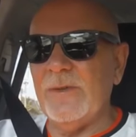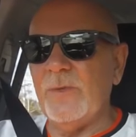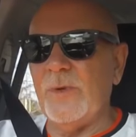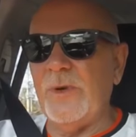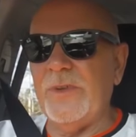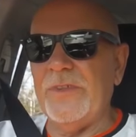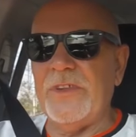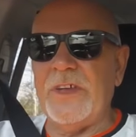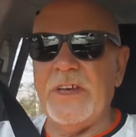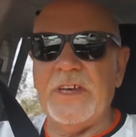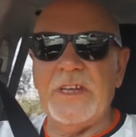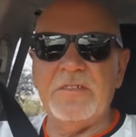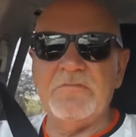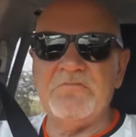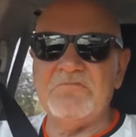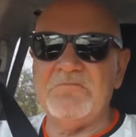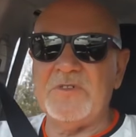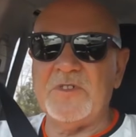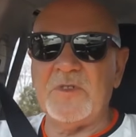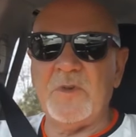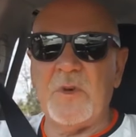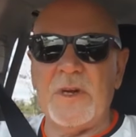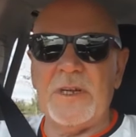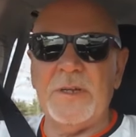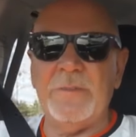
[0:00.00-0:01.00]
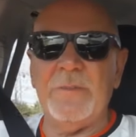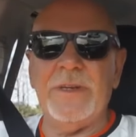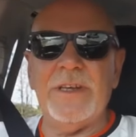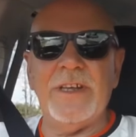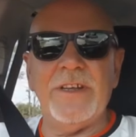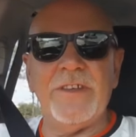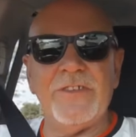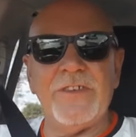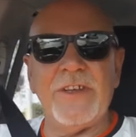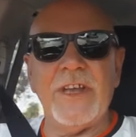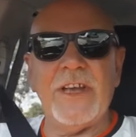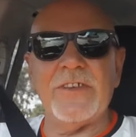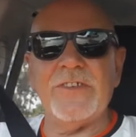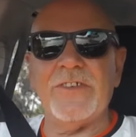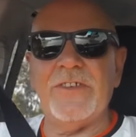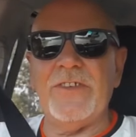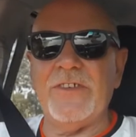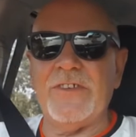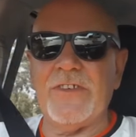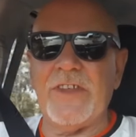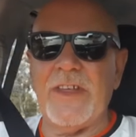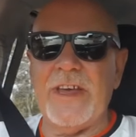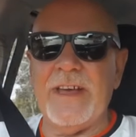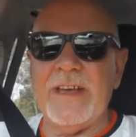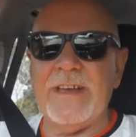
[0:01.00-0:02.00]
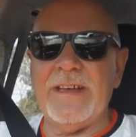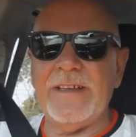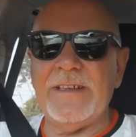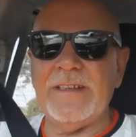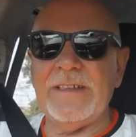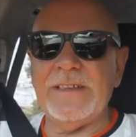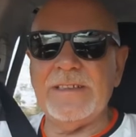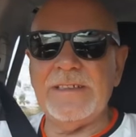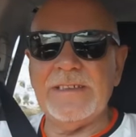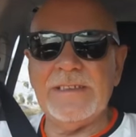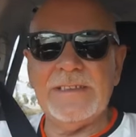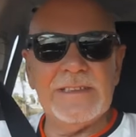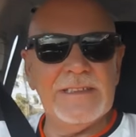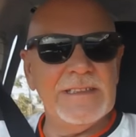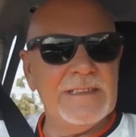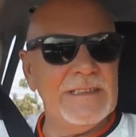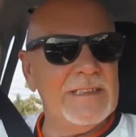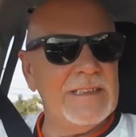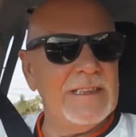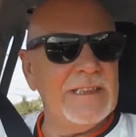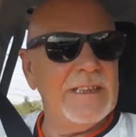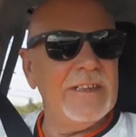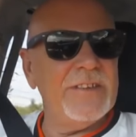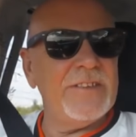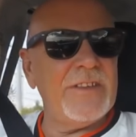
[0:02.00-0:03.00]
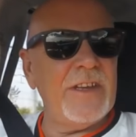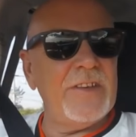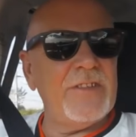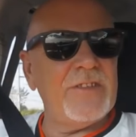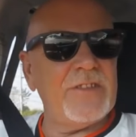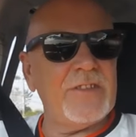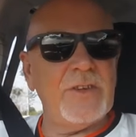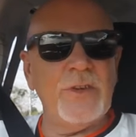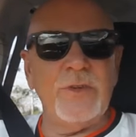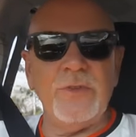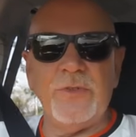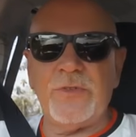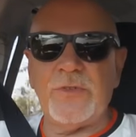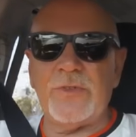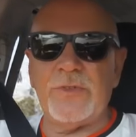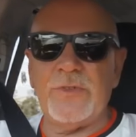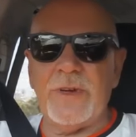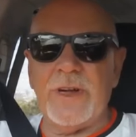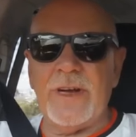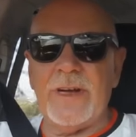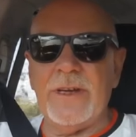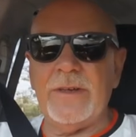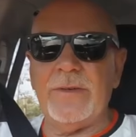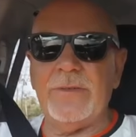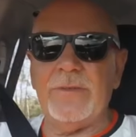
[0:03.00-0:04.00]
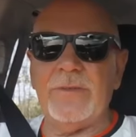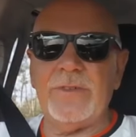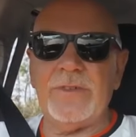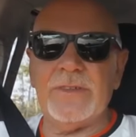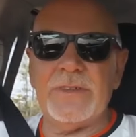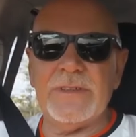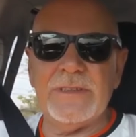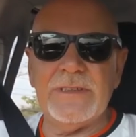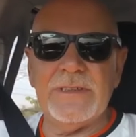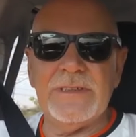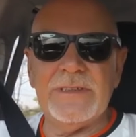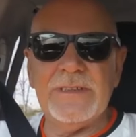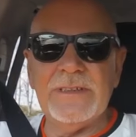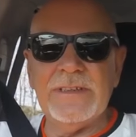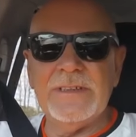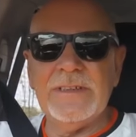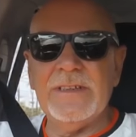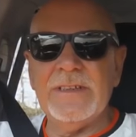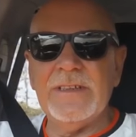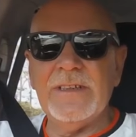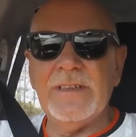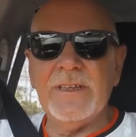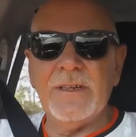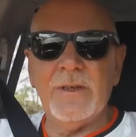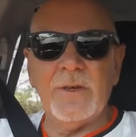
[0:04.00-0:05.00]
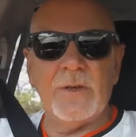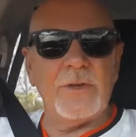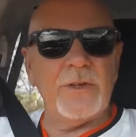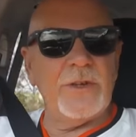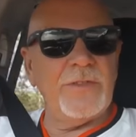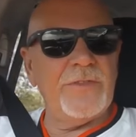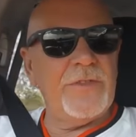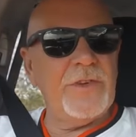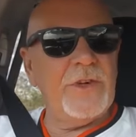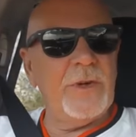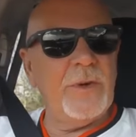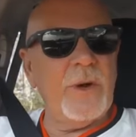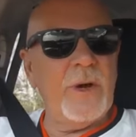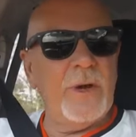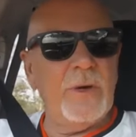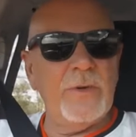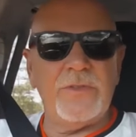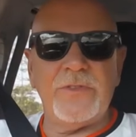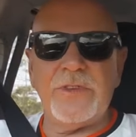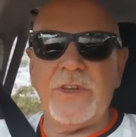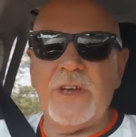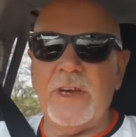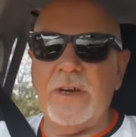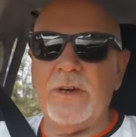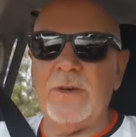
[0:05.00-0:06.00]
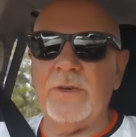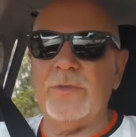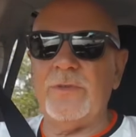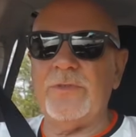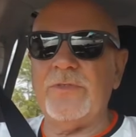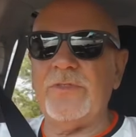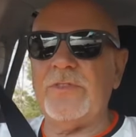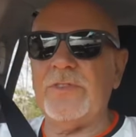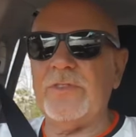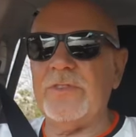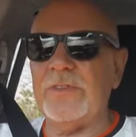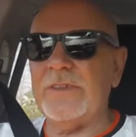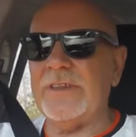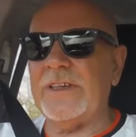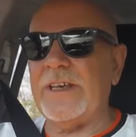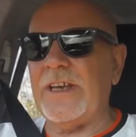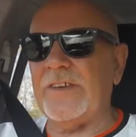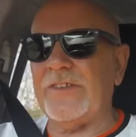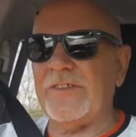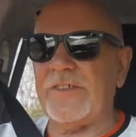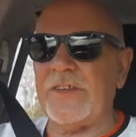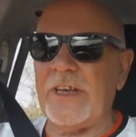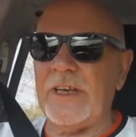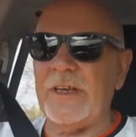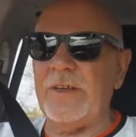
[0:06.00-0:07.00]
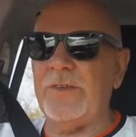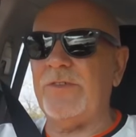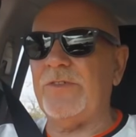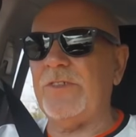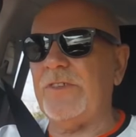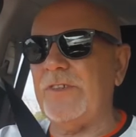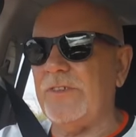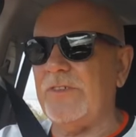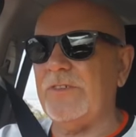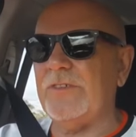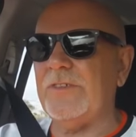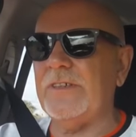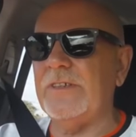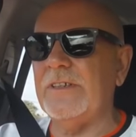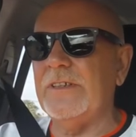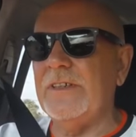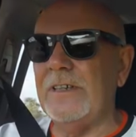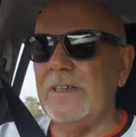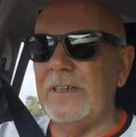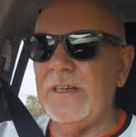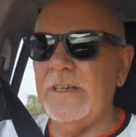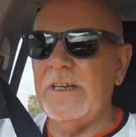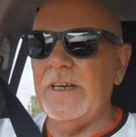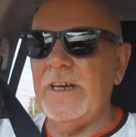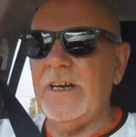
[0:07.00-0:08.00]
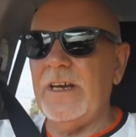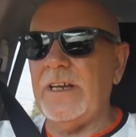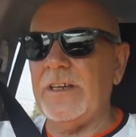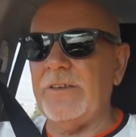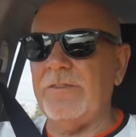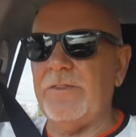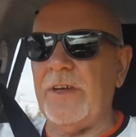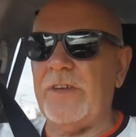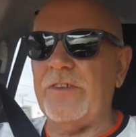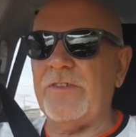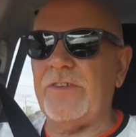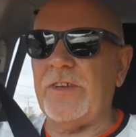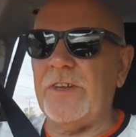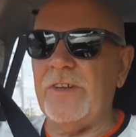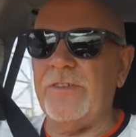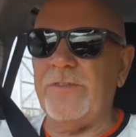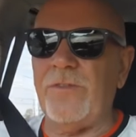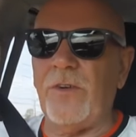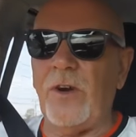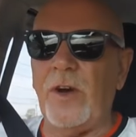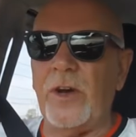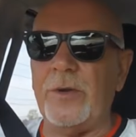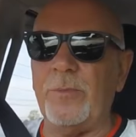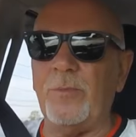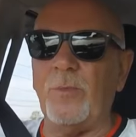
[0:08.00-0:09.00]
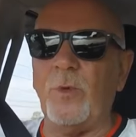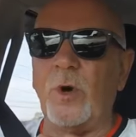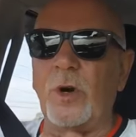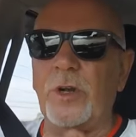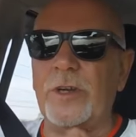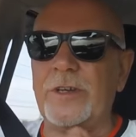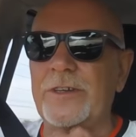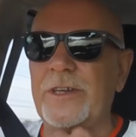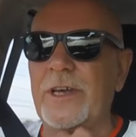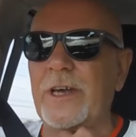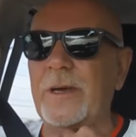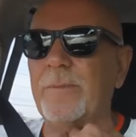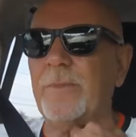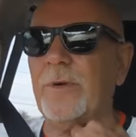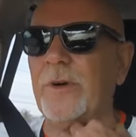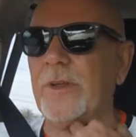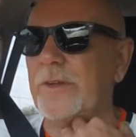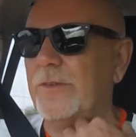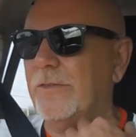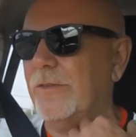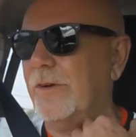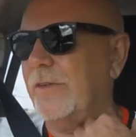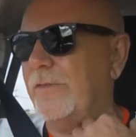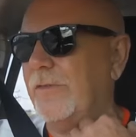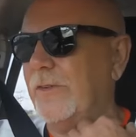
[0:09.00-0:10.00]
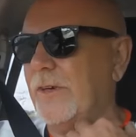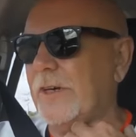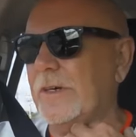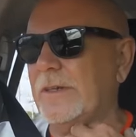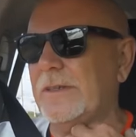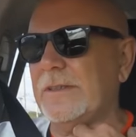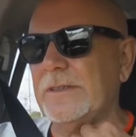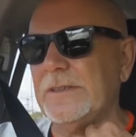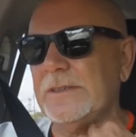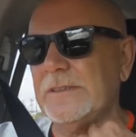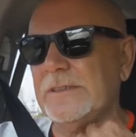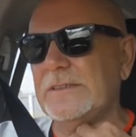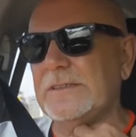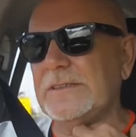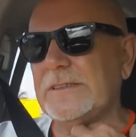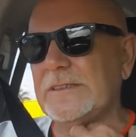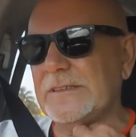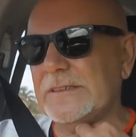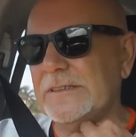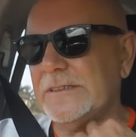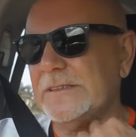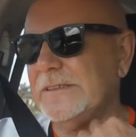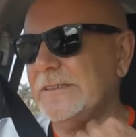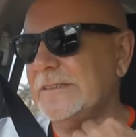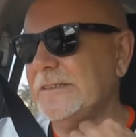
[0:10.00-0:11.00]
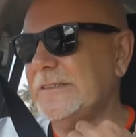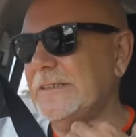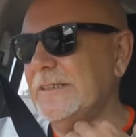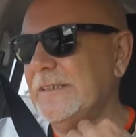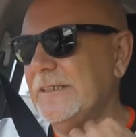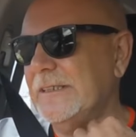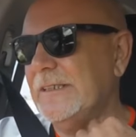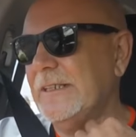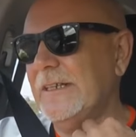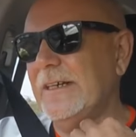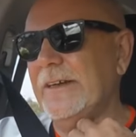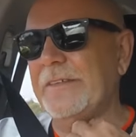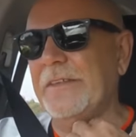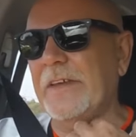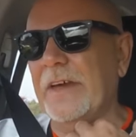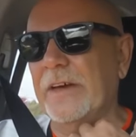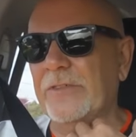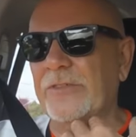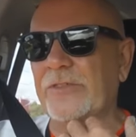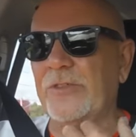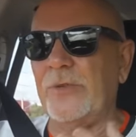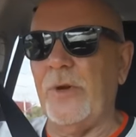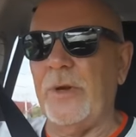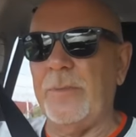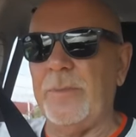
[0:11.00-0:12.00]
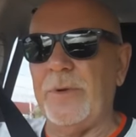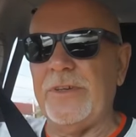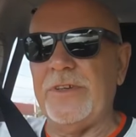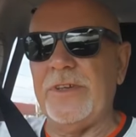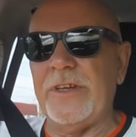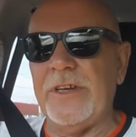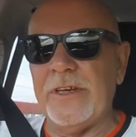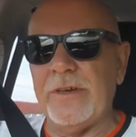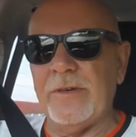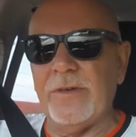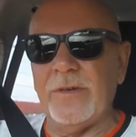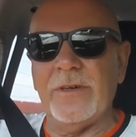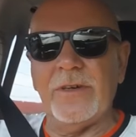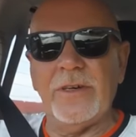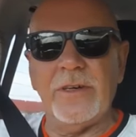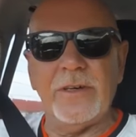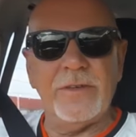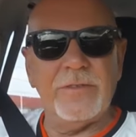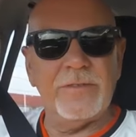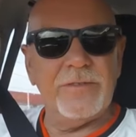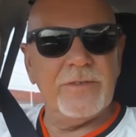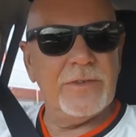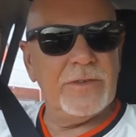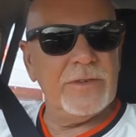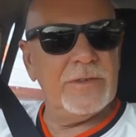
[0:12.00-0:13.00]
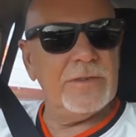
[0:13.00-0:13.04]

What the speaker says: Within 20 minutes, X is there. They scoot around, look at a few hotels, guest houses, and eventually find one down by the river, and they'll do him a deal of